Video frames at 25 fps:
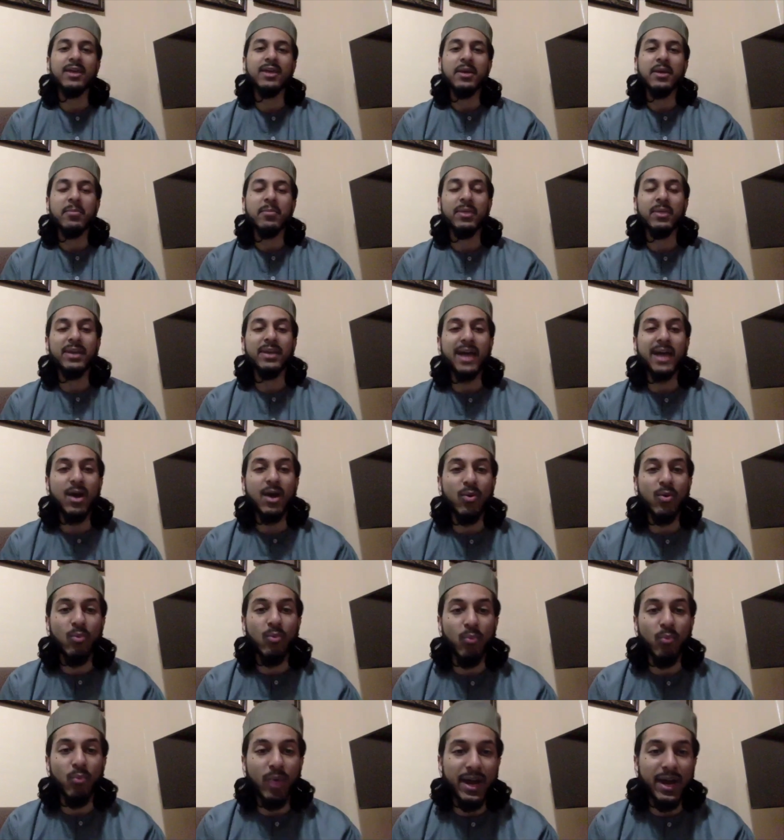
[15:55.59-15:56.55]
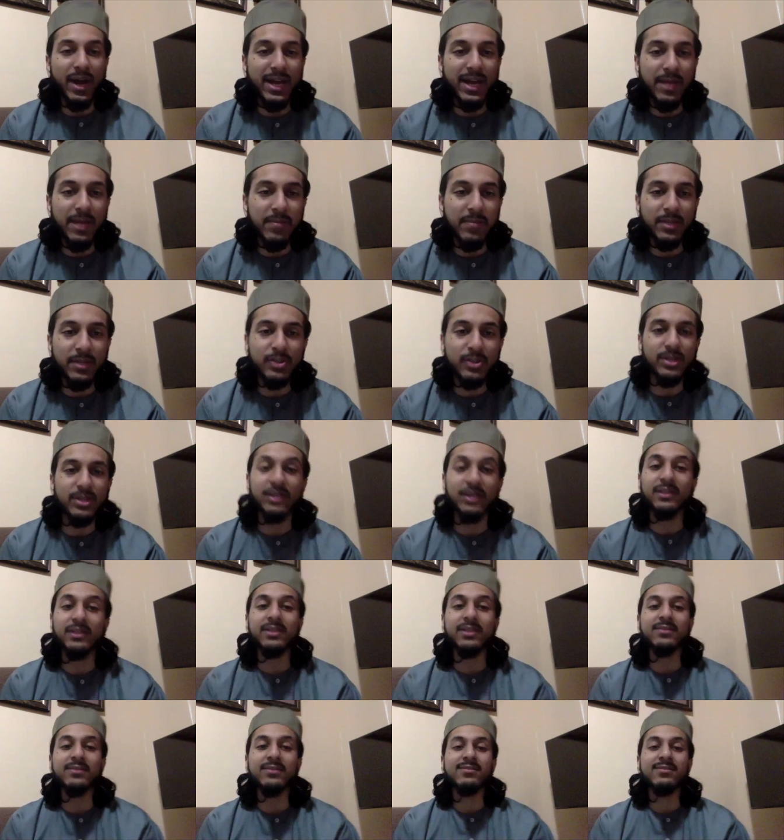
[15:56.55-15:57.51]
But now, why I'm mentioning
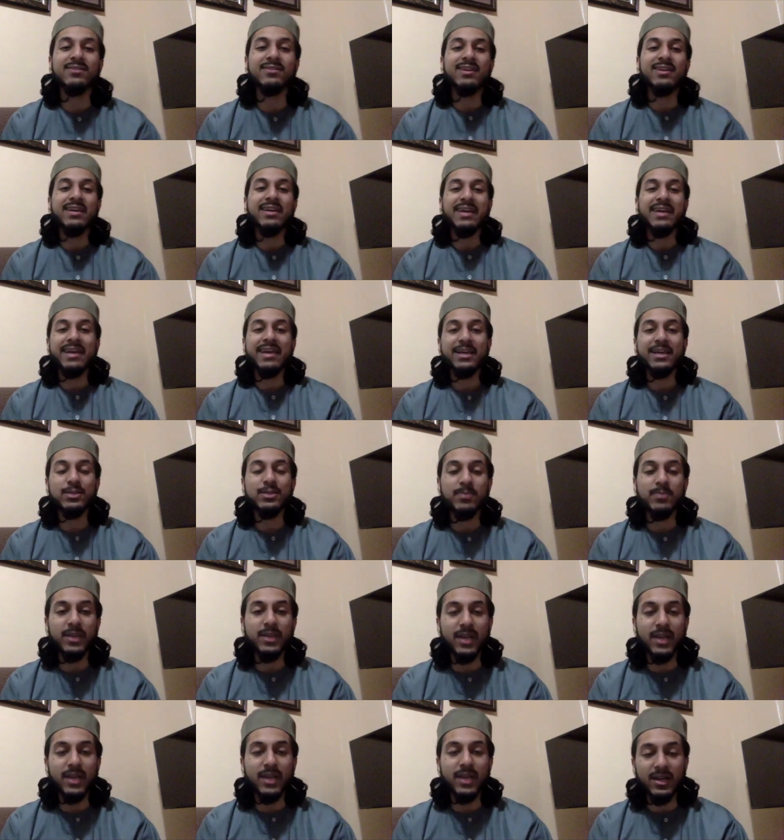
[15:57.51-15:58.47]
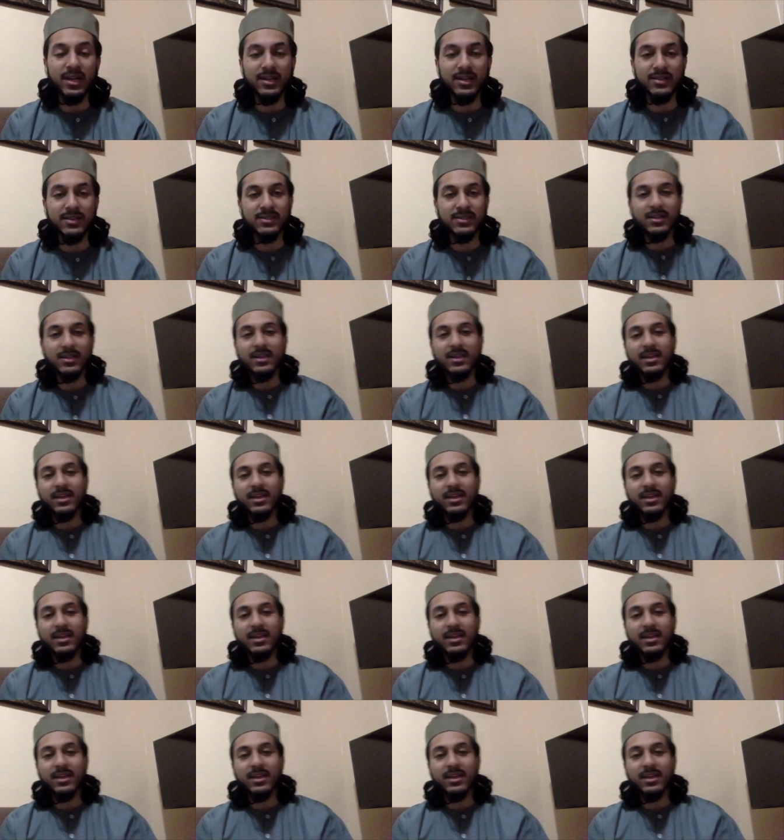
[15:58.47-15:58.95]
this is because